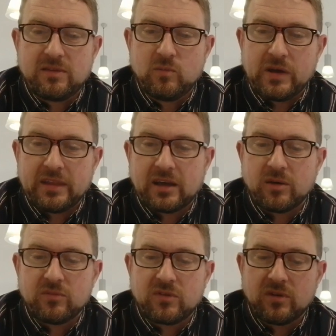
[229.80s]
when we
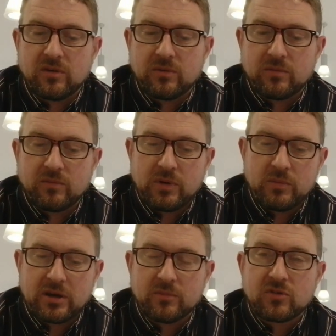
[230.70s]
come
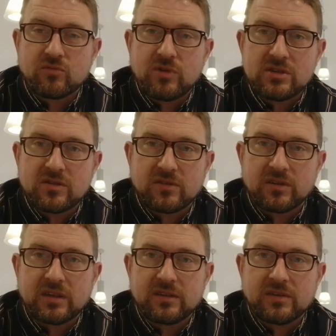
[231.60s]
to
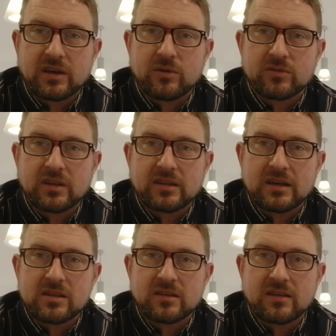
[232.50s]
register these vehicles at the
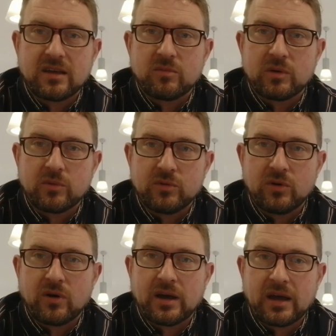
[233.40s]
DGT, we will
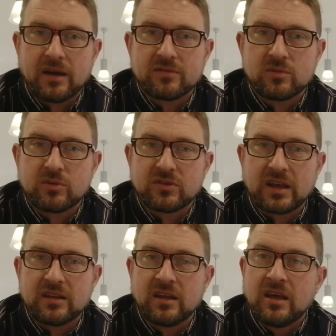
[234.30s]
not have to
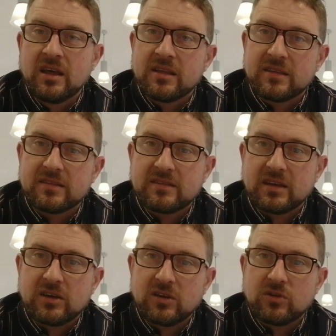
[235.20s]
present the
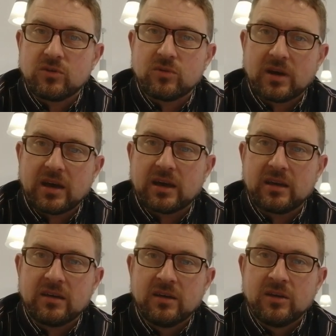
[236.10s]

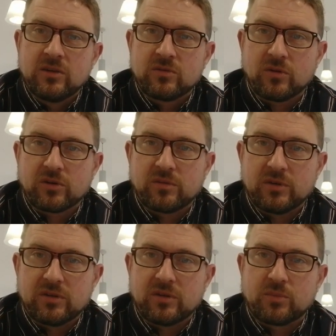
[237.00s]
DUA
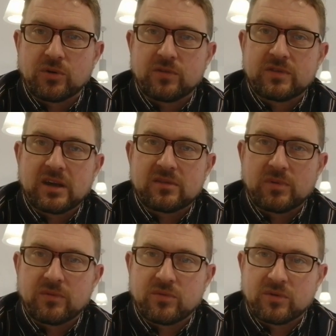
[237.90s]
document, the proof that it's
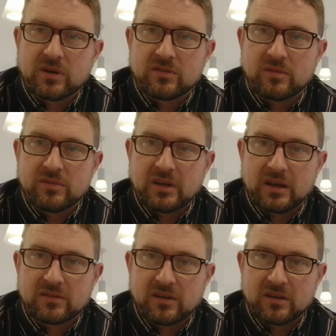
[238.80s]
been through customs and
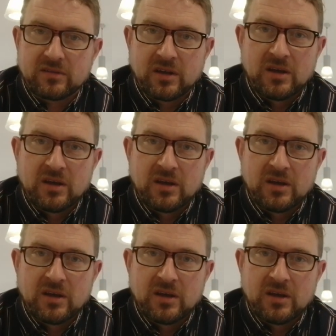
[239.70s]
excise.